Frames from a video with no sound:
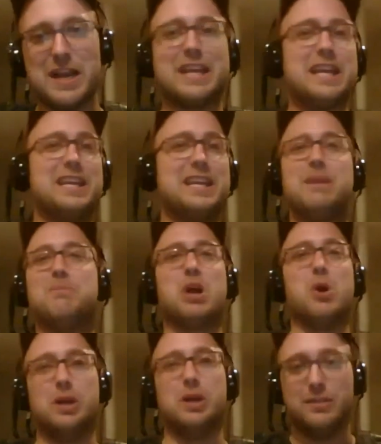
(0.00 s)
I could keep
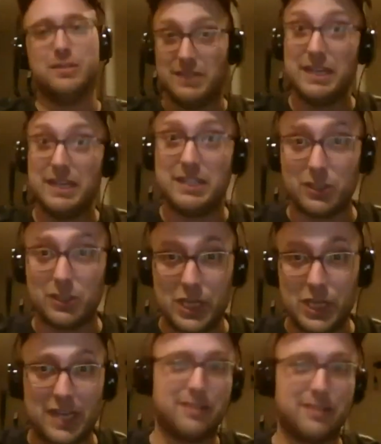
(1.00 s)
going. Danny
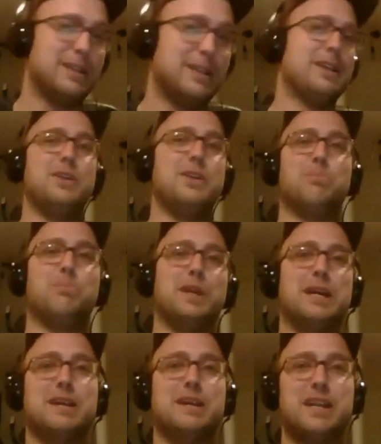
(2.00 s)
Tiljack played
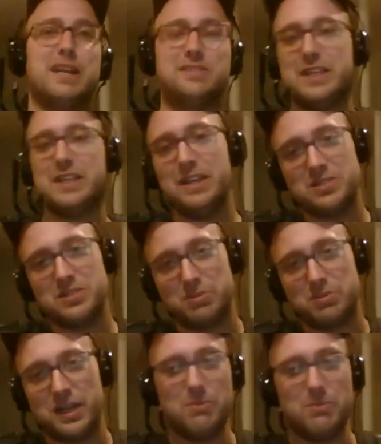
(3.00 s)
on Dynasty. He doesn't
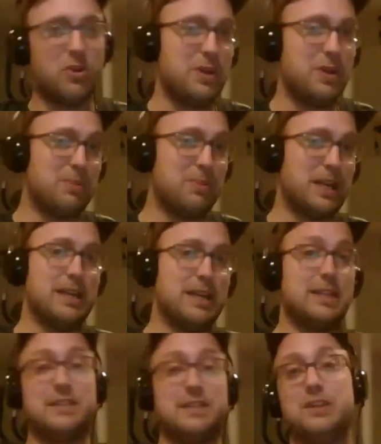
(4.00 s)
play anymore, but he played on
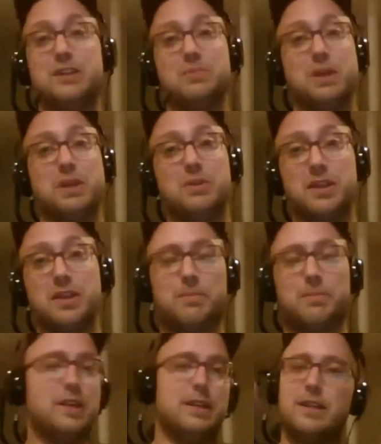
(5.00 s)
Dynasty. I used to play with him.
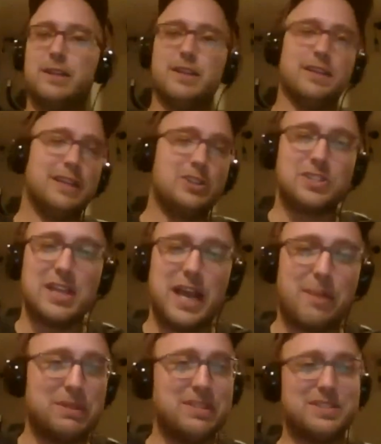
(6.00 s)
It just
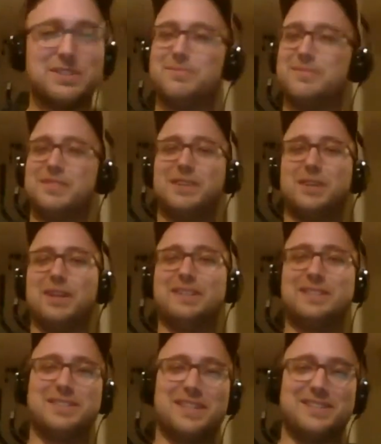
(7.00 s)
happens.
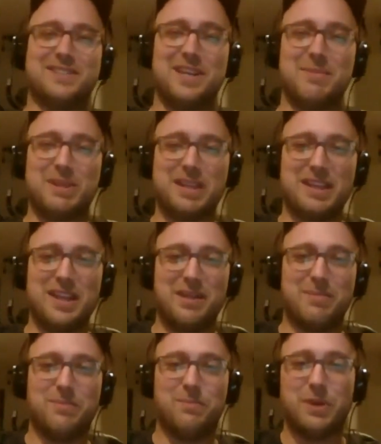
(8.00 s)
That's the name of the game.